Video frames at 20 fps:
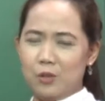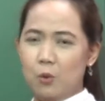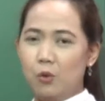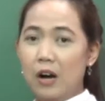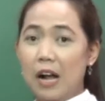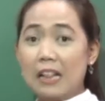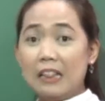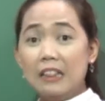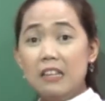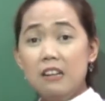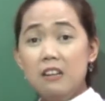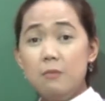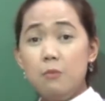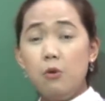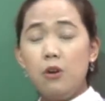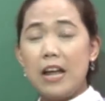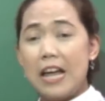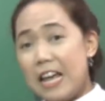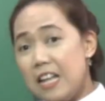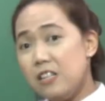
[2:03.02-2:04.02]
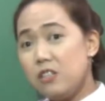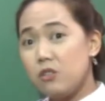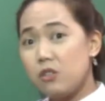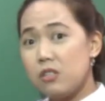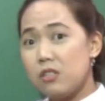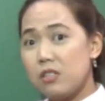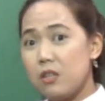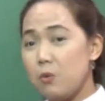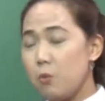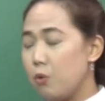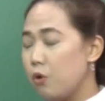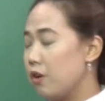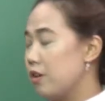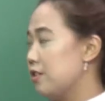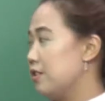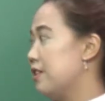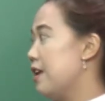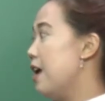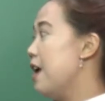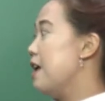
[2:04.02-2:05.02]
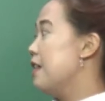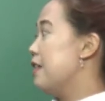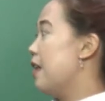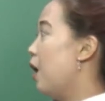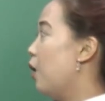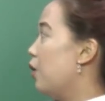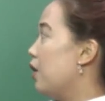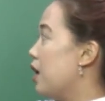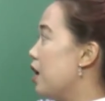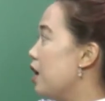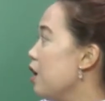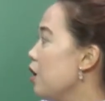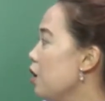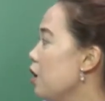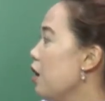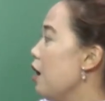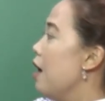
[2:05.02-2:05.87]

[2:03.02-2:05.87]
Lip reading: or a little more interesting words? Now here